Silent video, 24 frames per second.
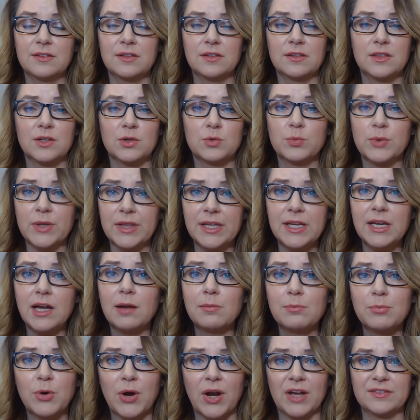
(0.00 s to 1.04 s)
they're really
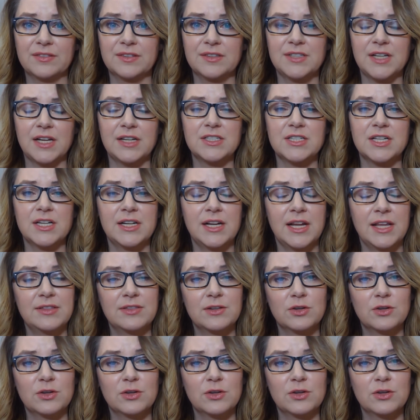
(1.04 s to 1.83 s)
unprecedented in